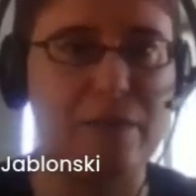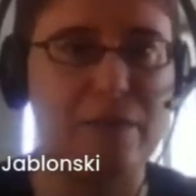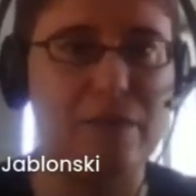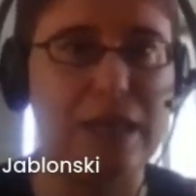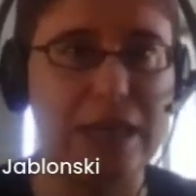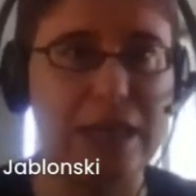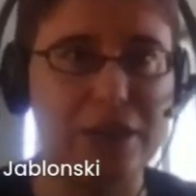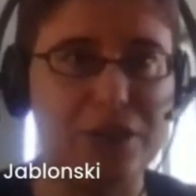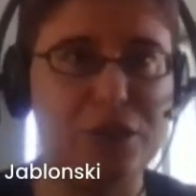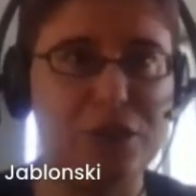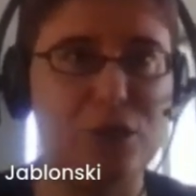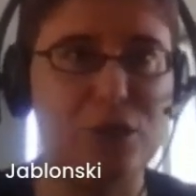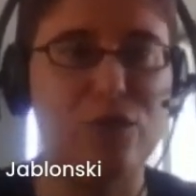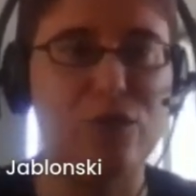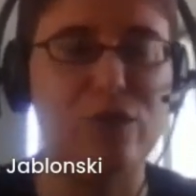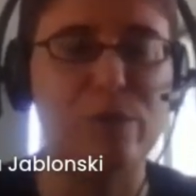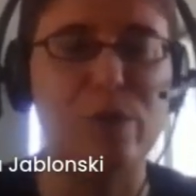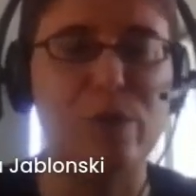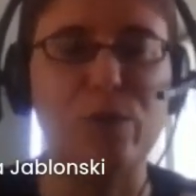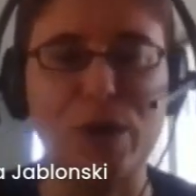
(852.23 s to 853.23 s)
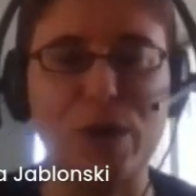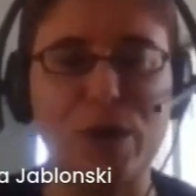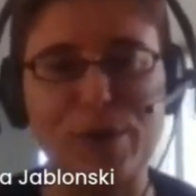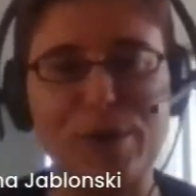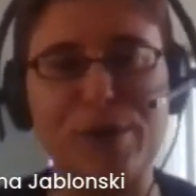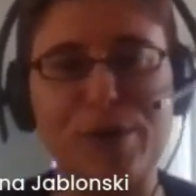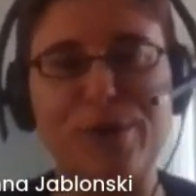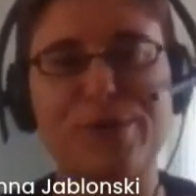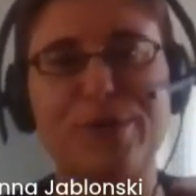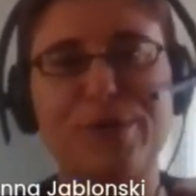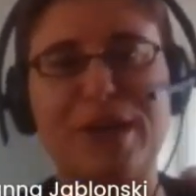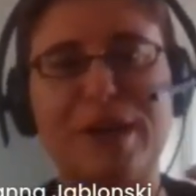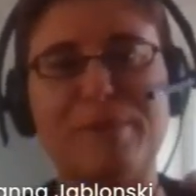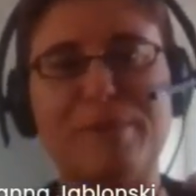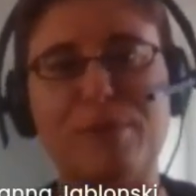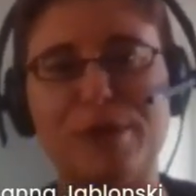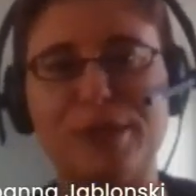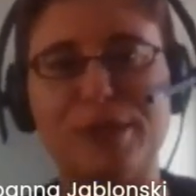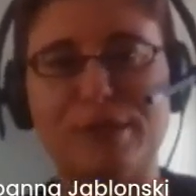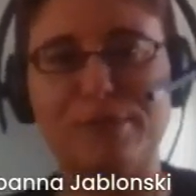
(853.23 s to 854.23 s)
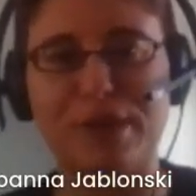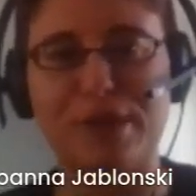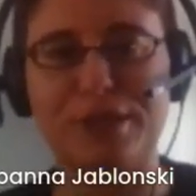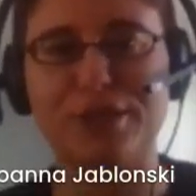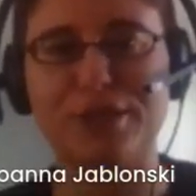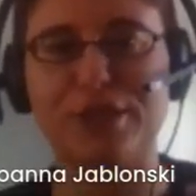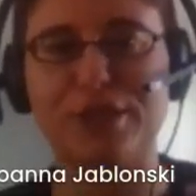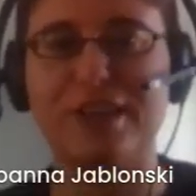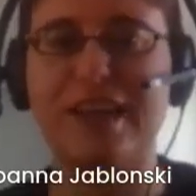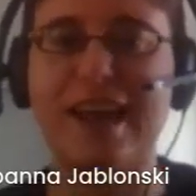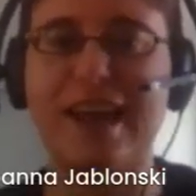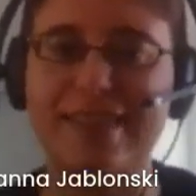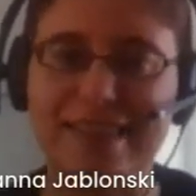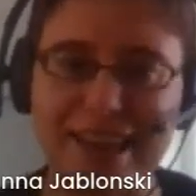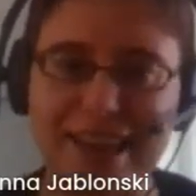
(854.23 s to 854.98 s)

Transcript: will link to from a repo that I'm going to mention